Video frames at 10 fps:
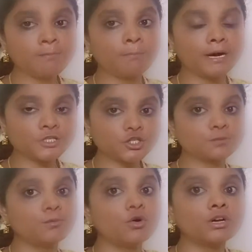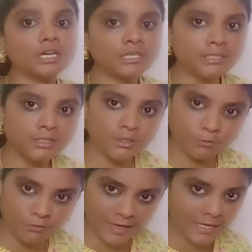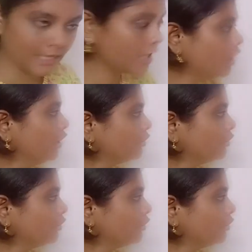much more clear way